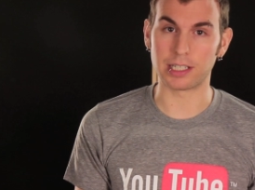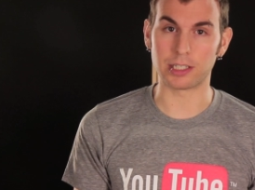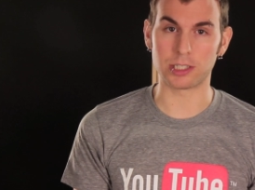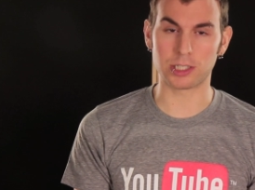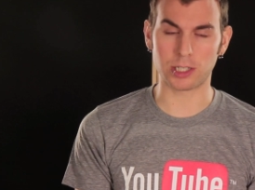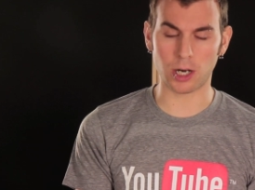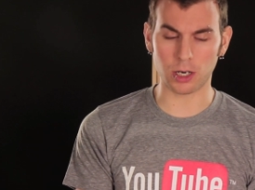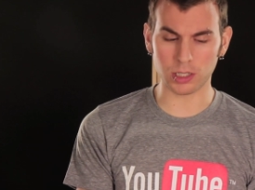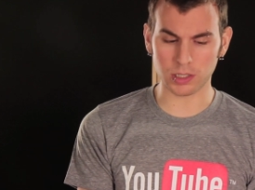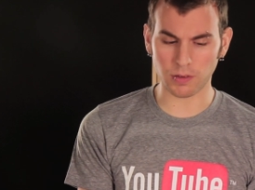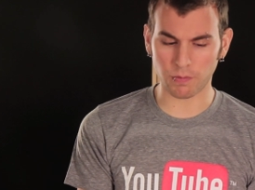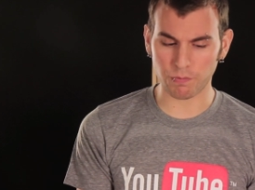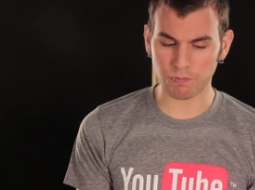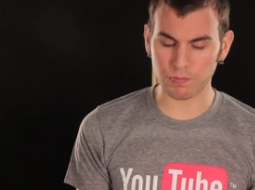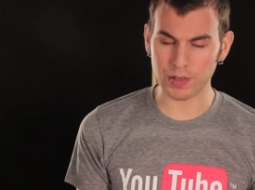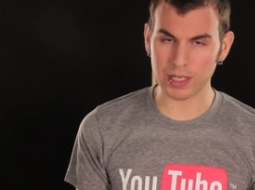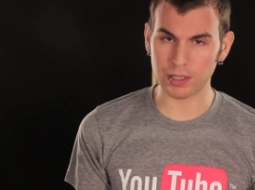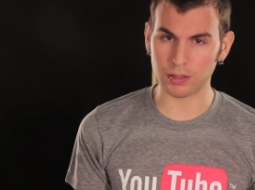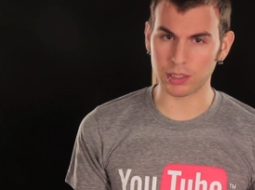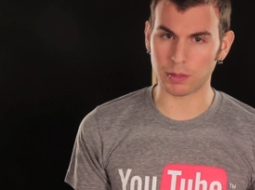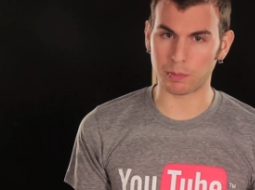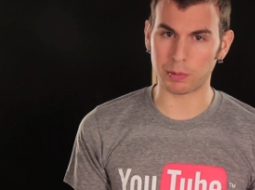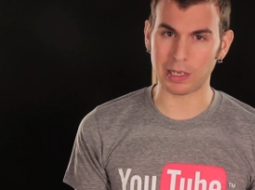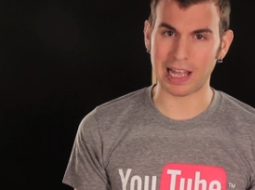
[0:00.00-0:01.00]
And you start to
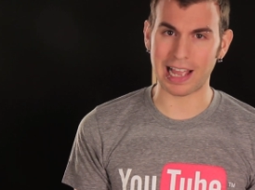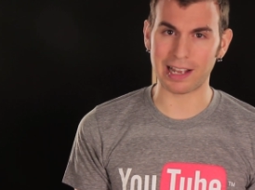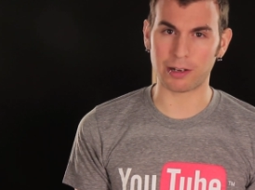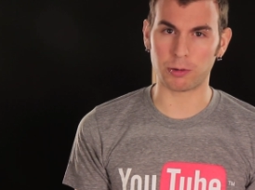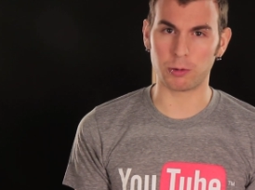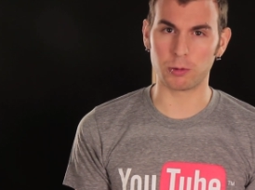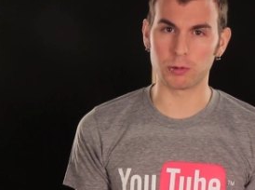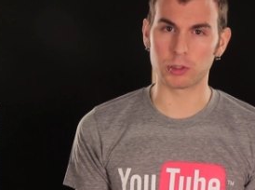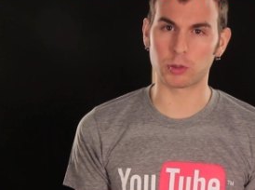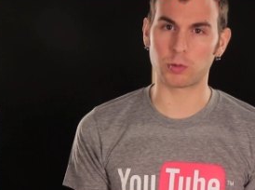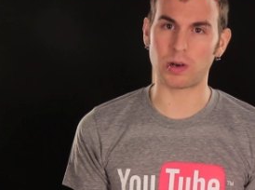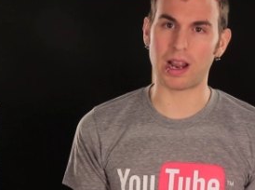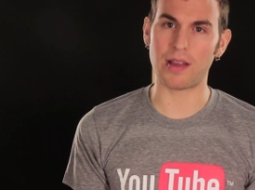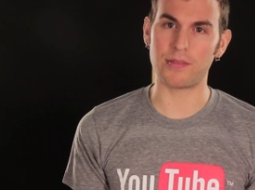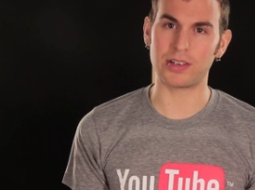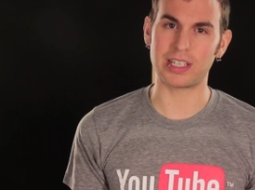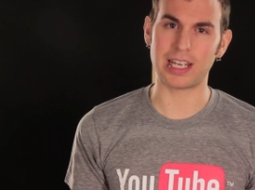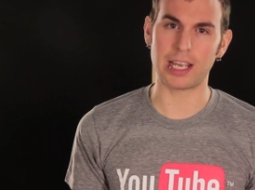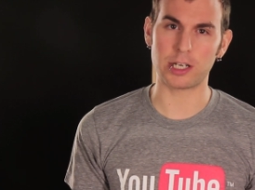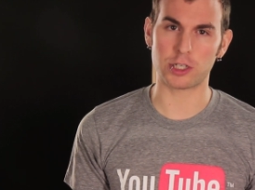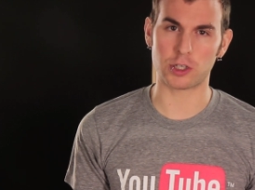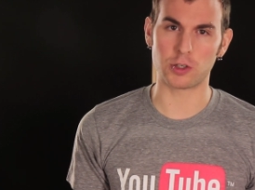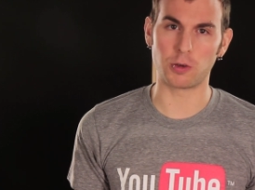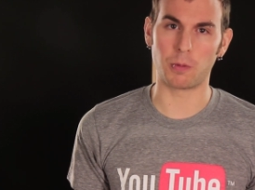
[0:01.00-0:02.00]
feel the black hole's
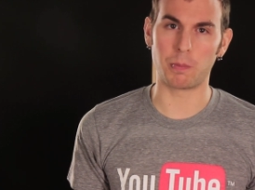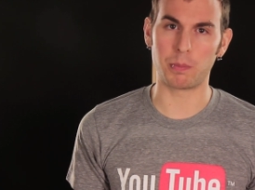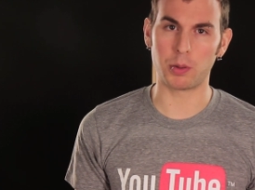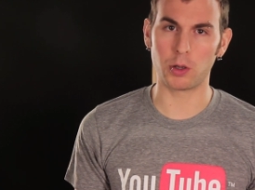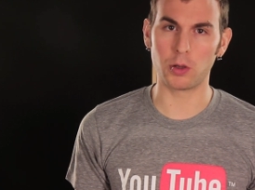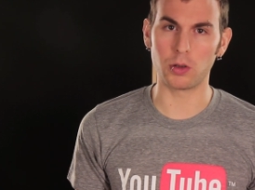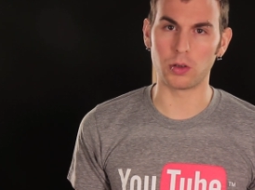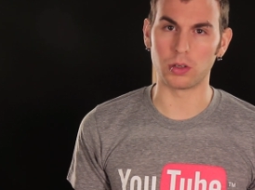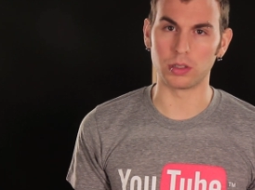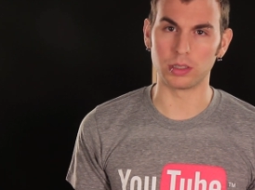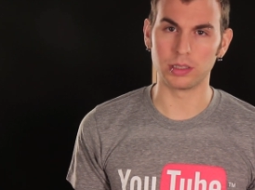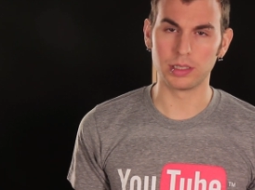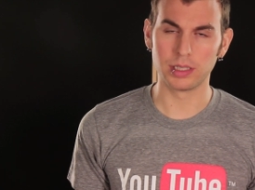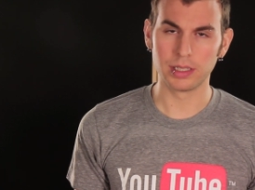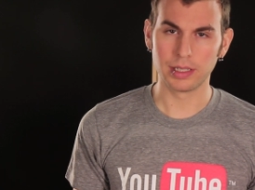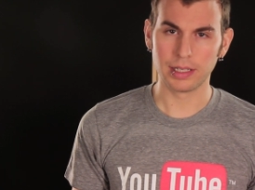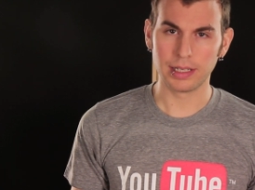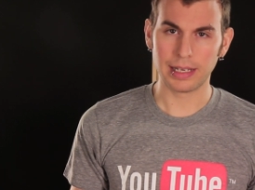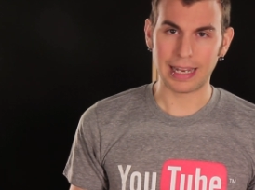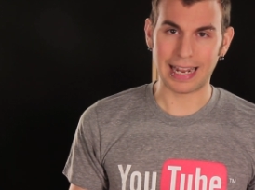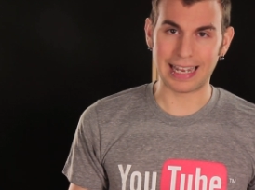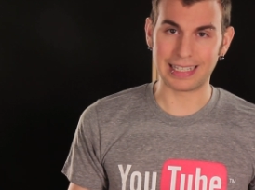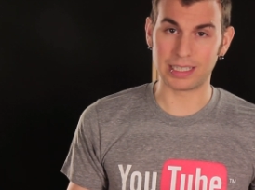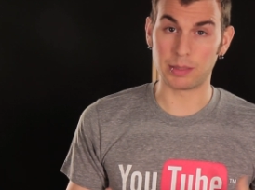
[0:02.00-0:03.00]
gravitational pull,
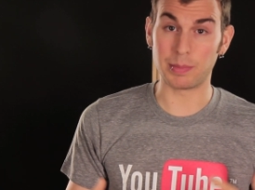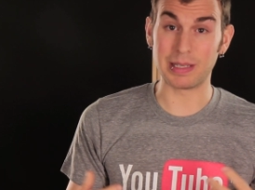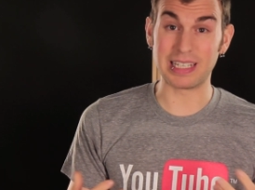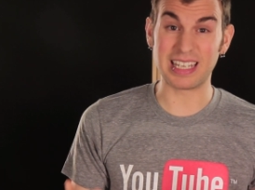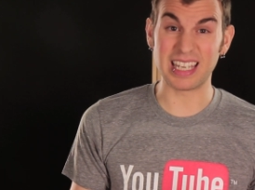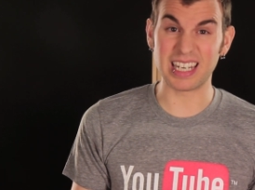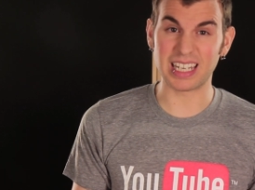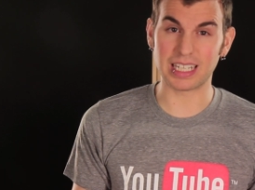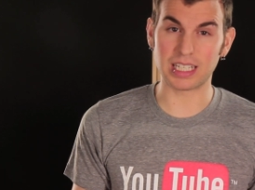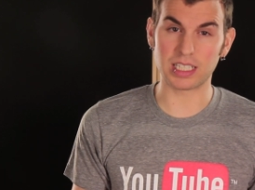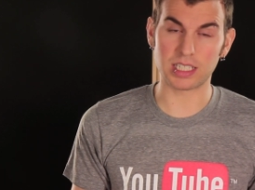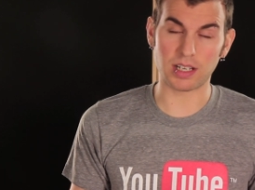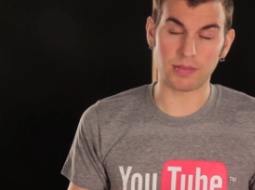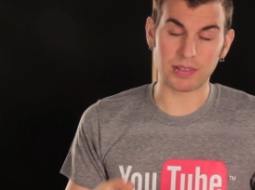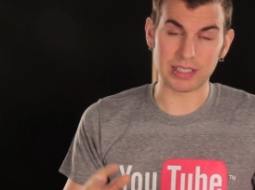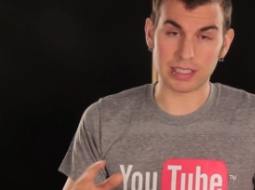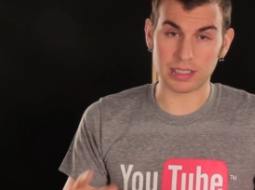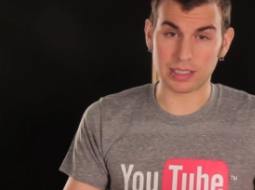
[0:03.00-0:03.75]
and the beginnings of